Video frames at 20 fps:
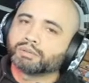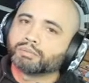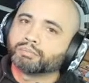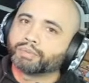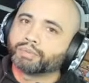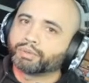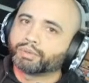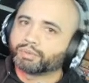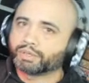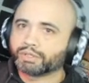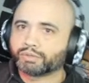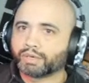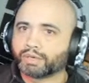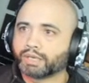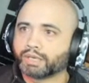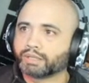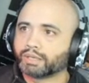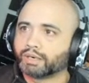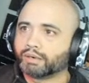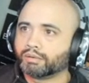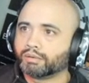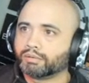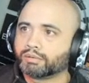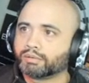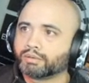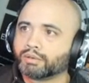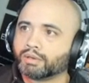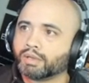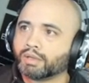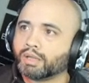bonus right there.
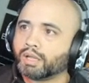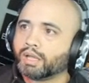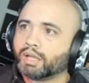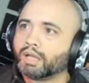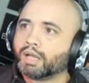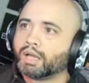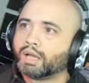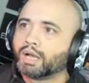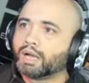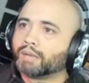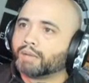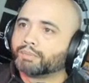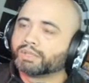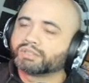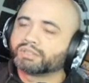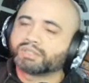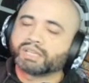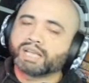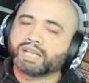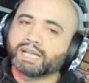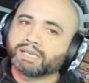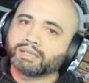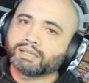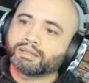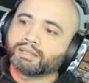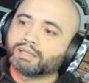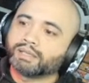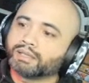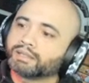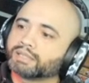It's the kind of
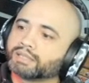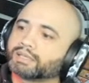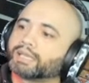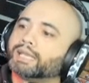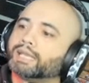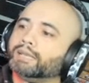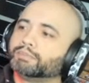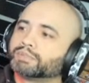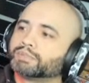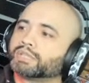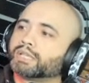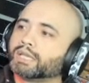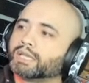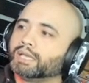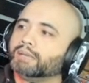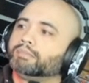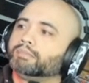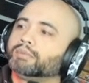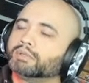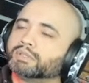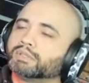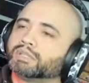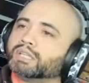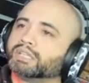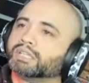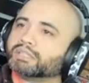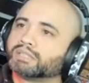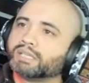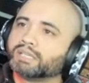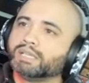thing that keeps
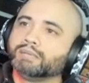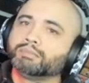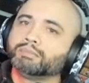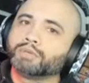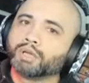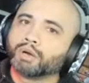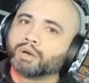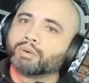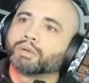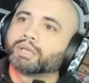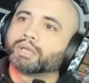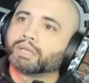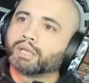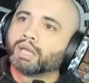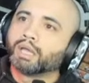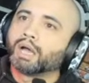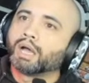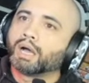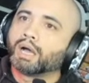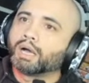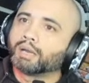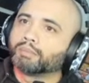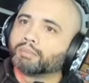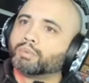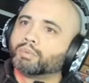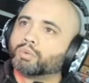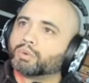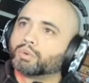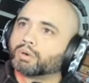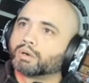the team going on
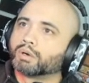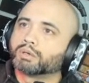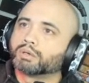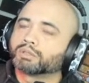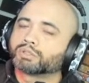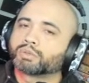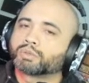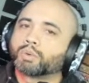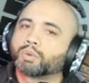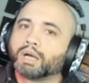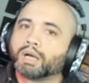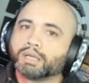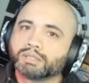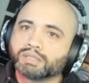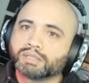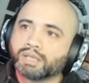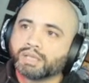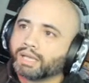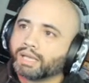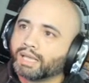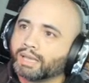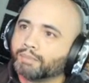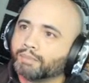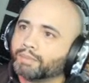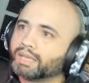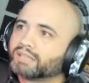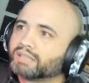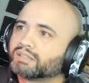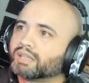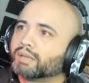more squads. It
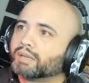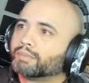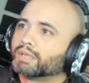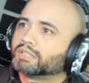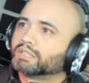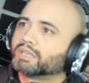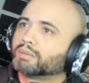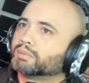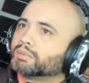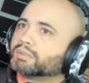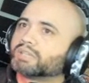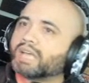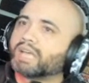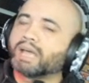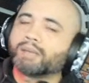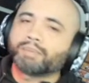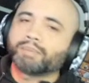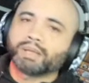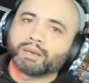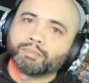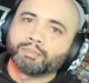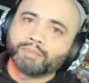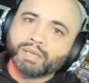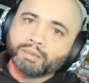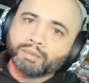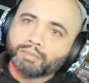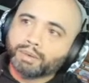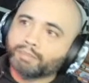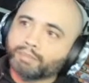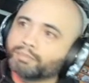makes them a double tap at a
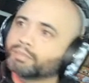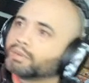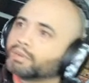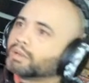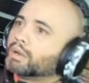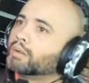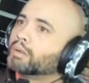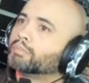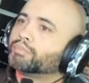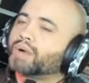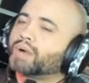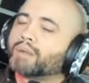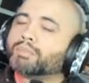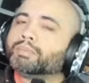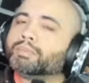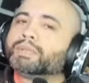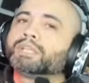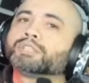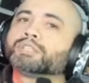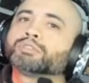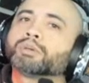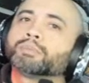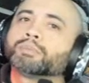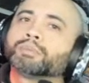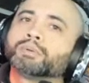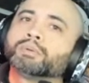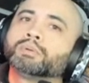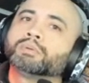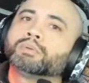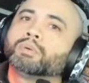minimum, probably a
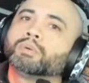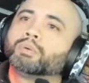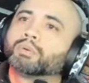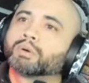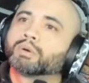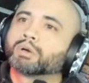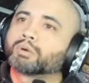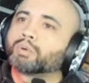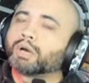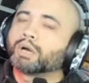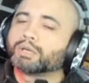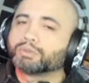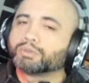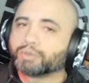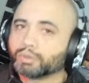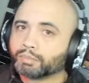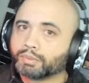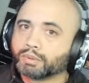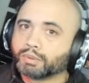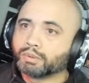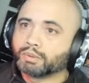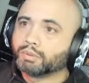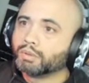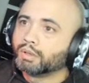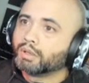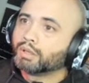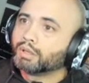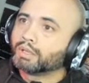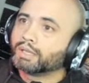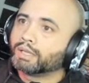triple or a quadruple
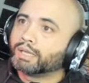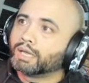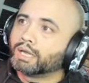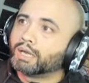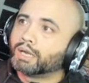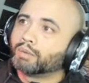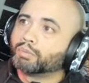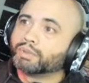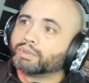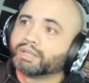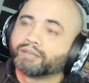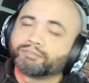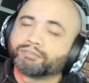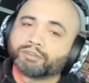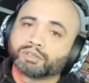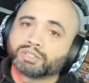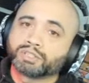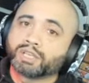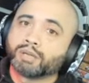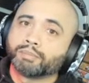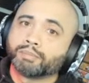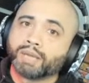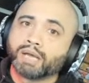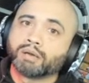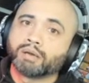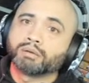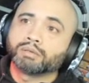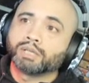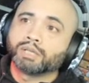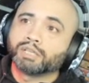when they first come
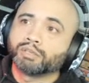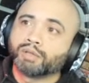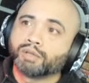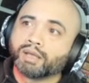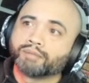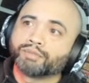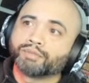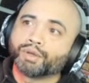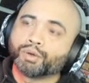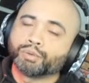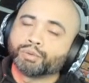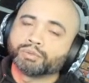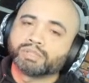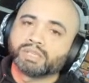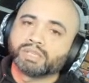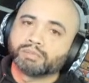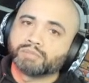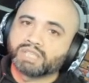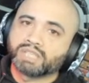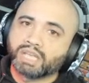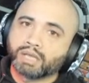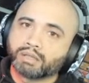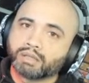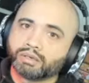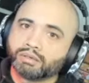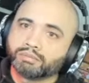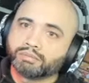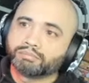out, and you have the whole team together.